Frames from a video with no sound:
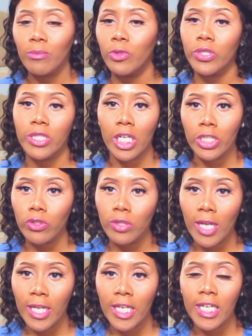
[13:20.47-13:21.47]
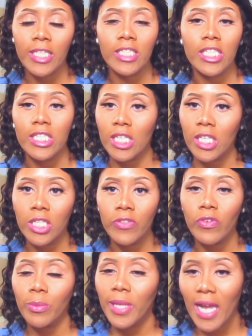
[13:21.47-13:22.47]
I'm using natural lighting, the
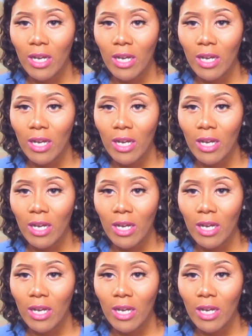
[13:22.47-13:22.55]
sun from the